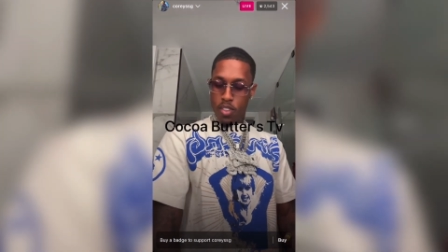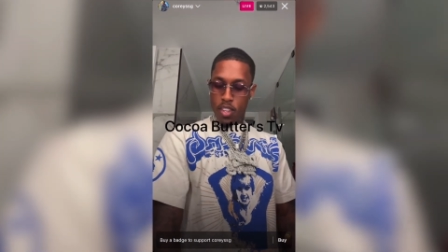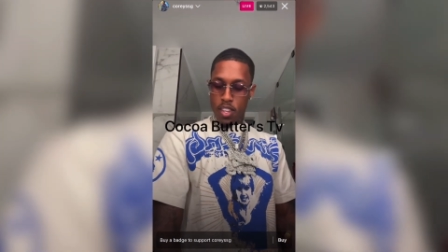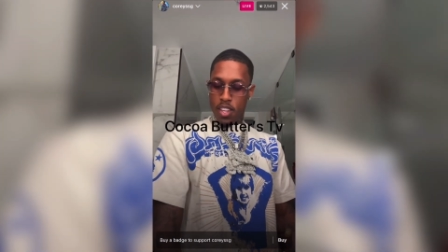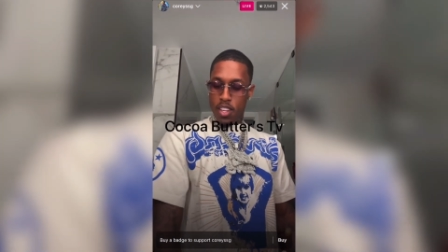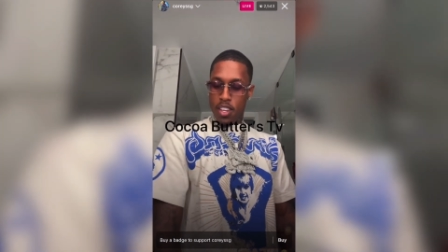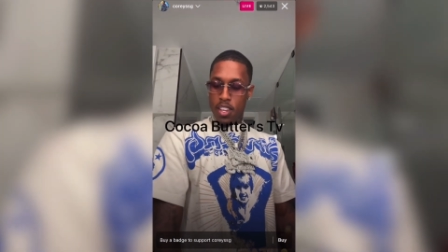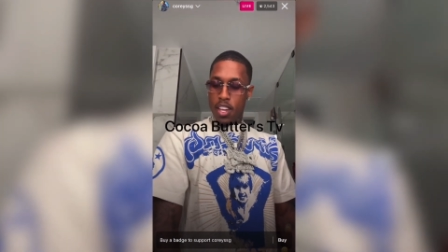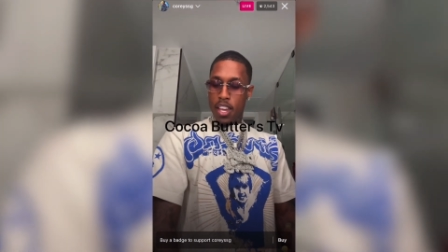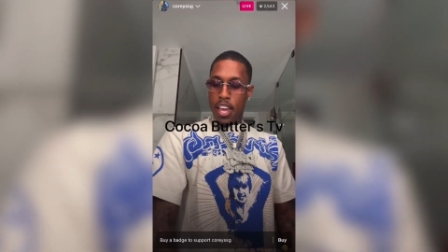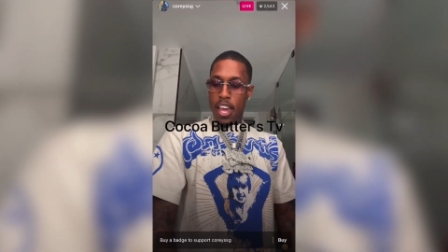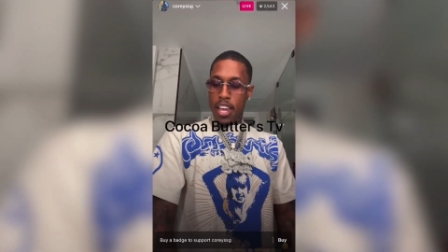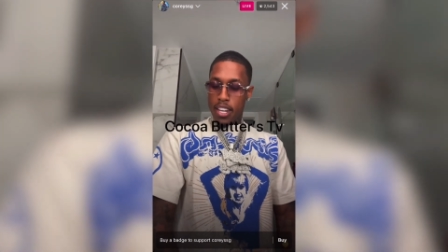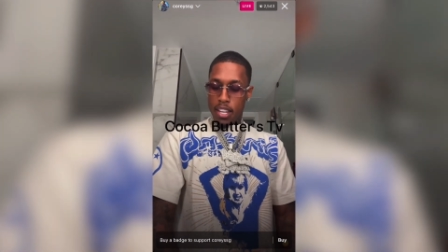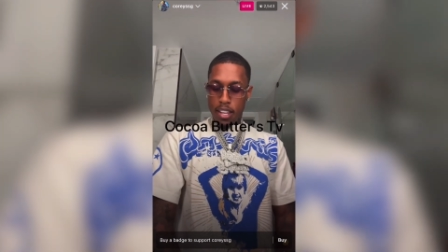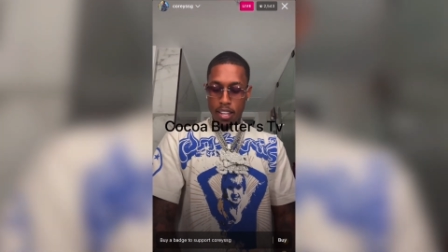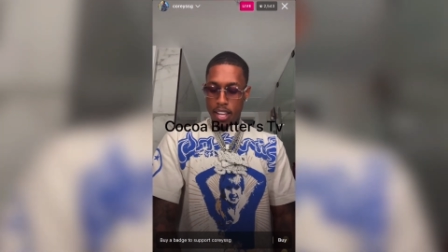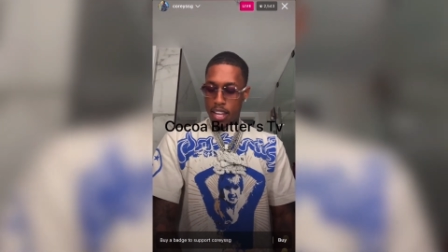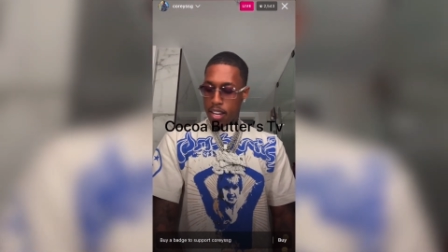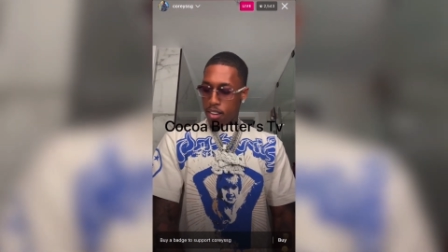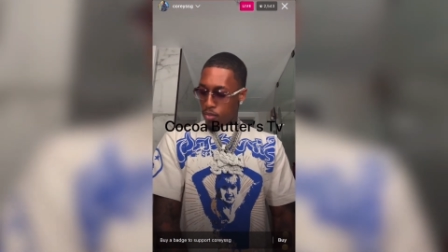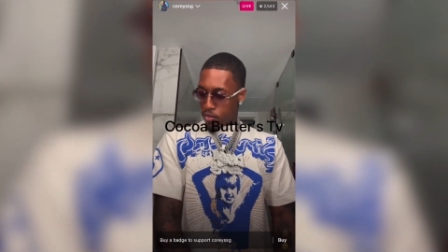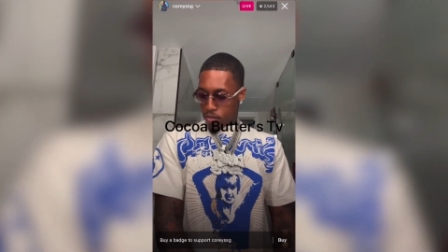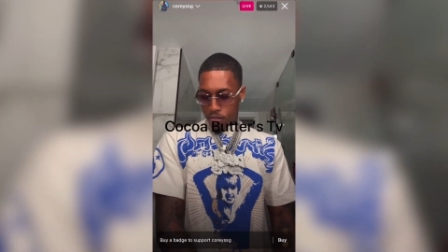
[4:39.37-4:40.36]
It, it,
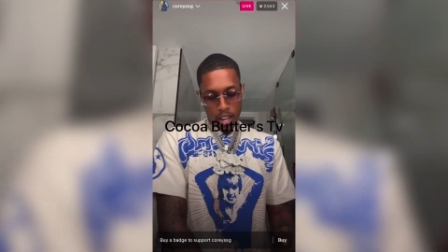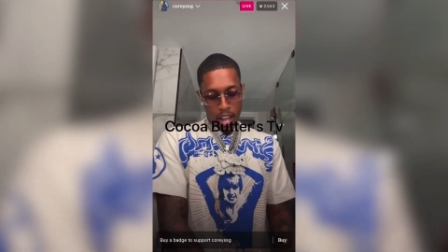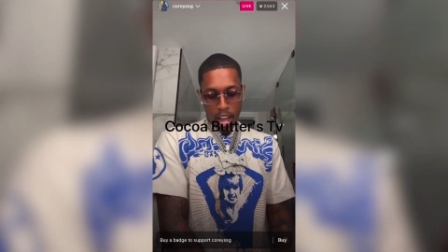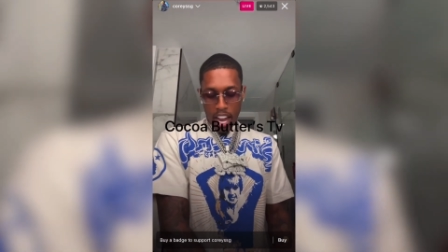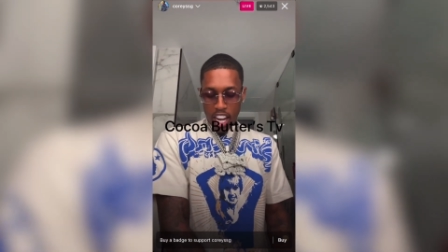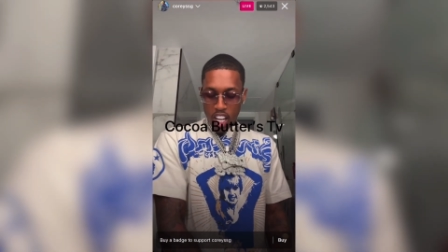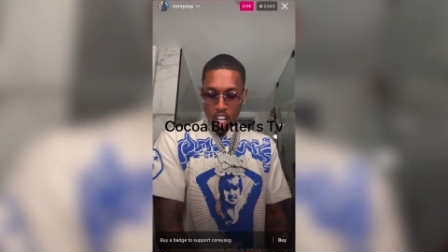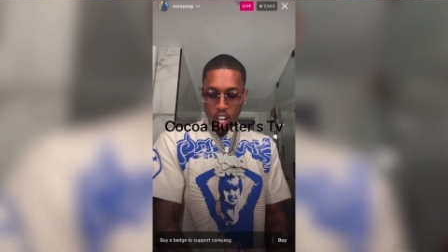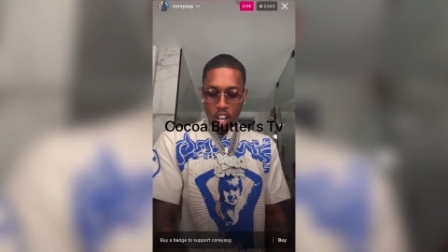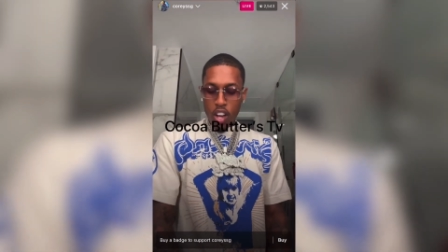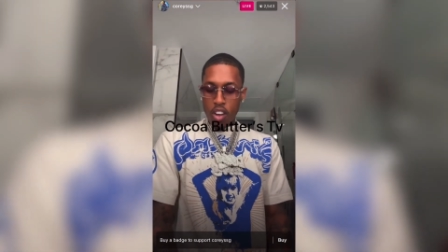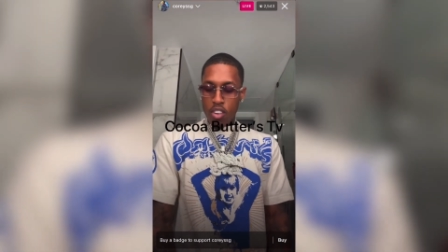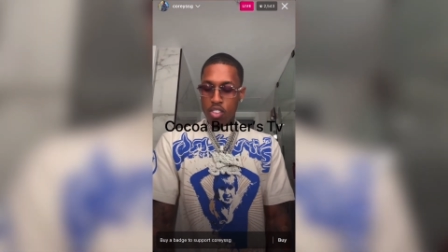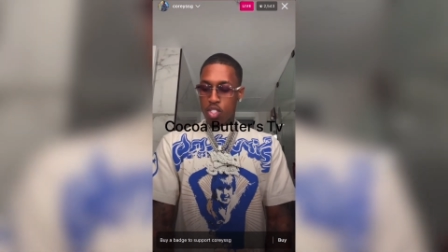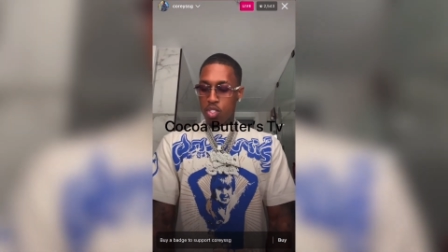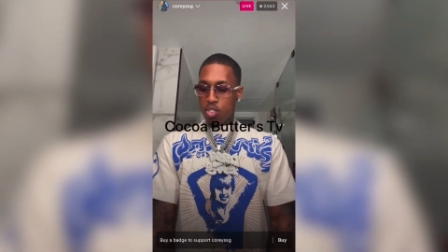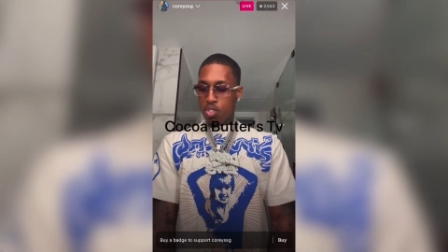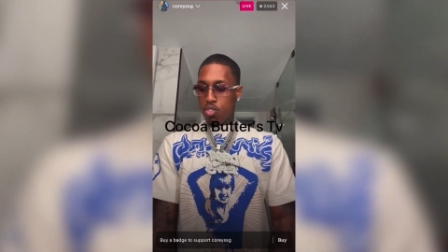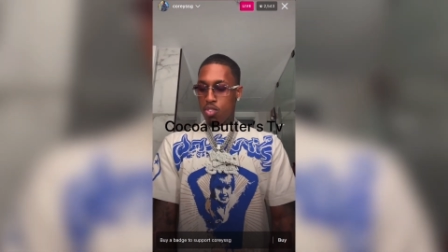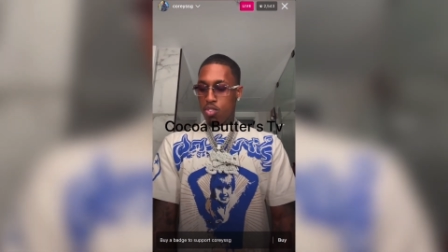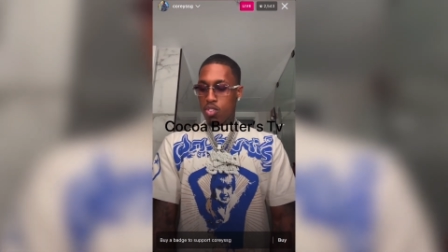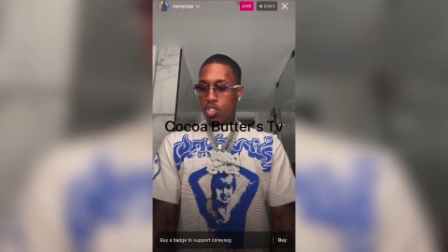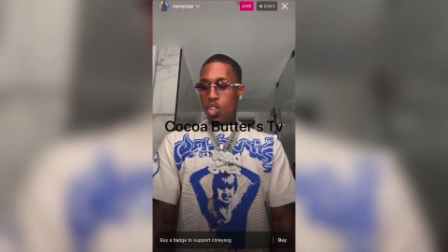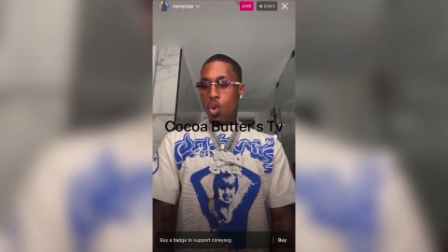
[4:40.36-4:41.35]
I love you.
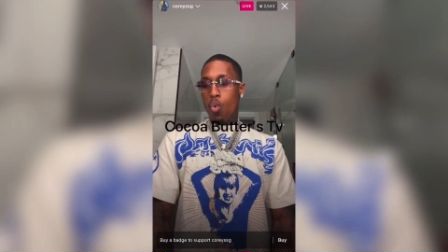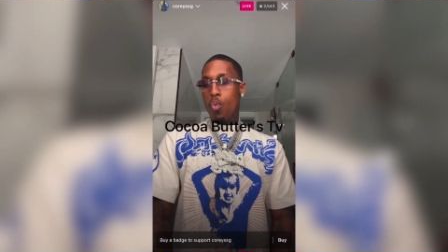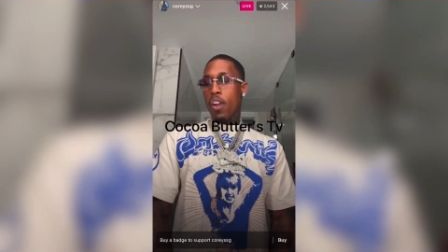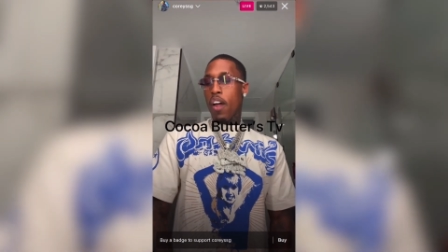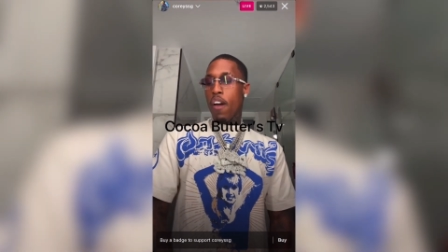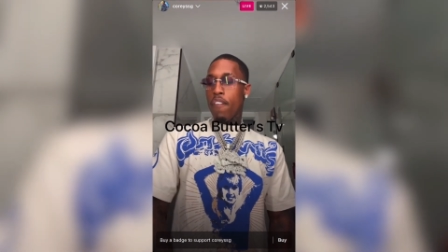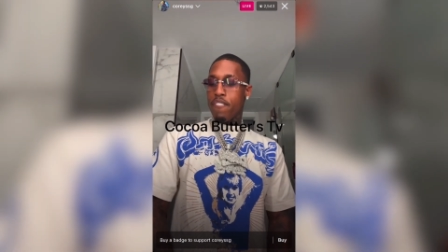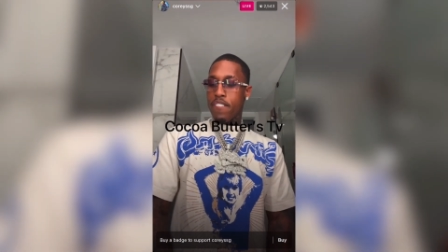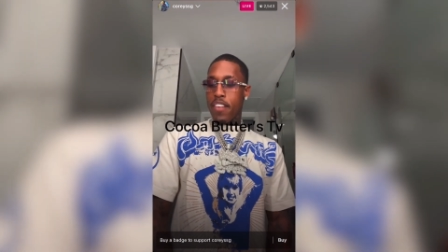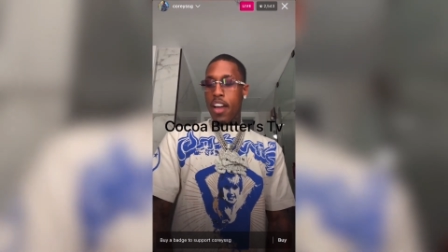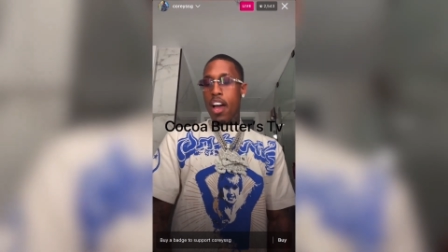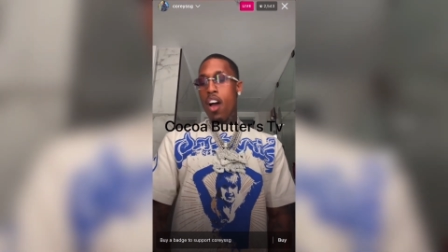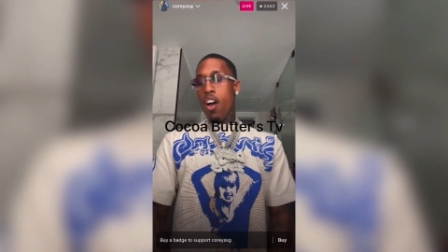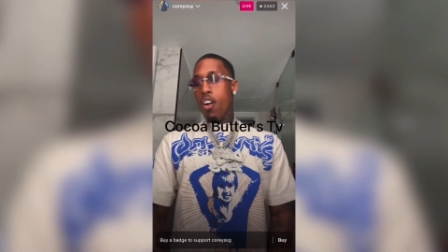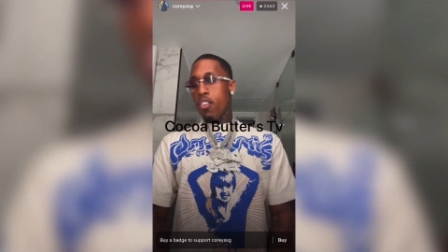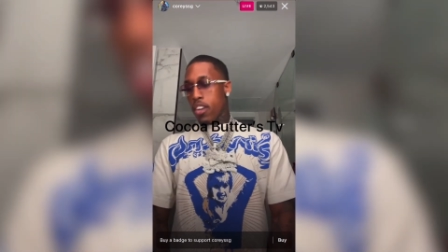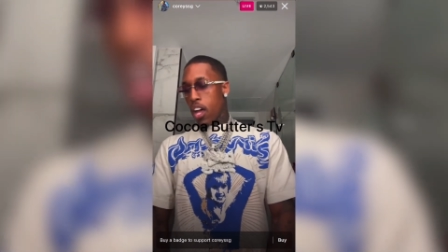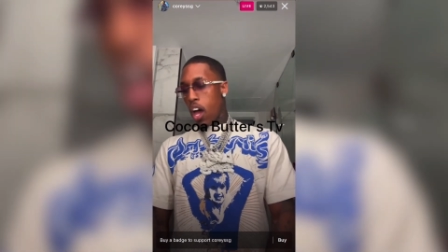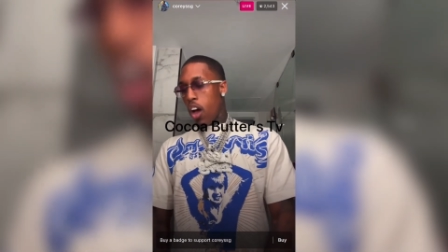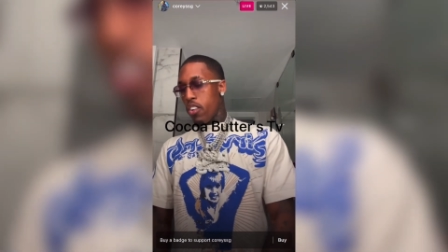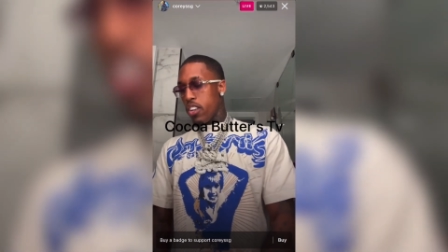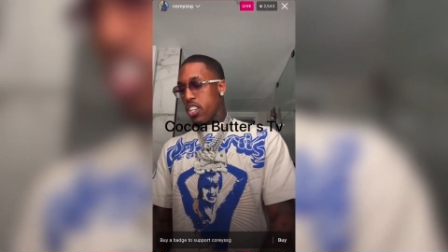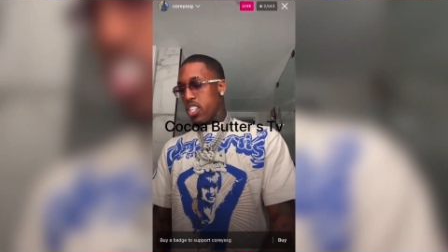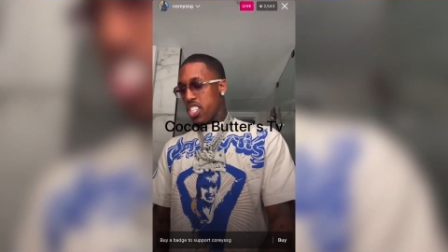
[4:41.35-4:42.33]
So when I found out
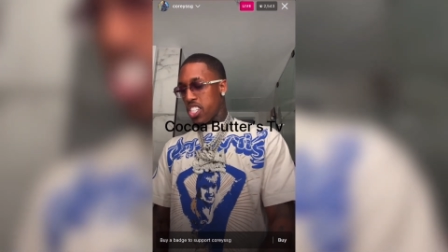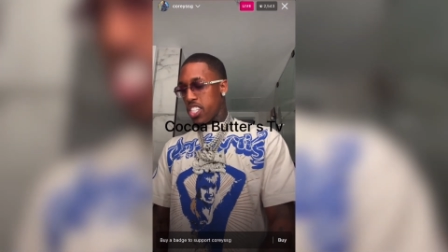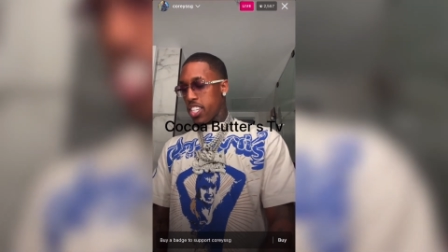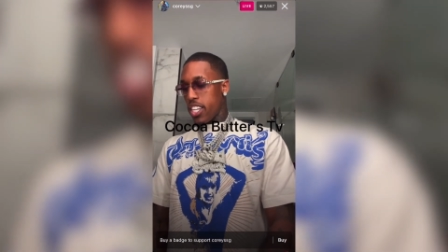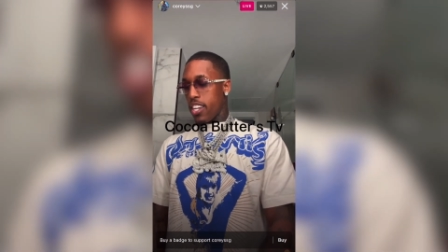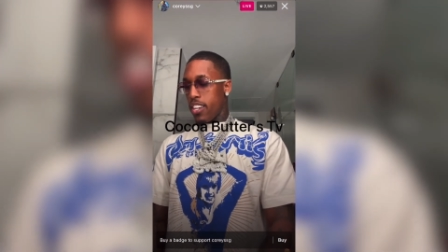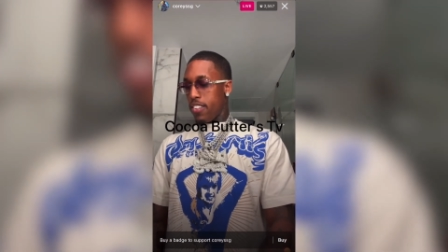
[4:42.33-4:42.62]
this shit,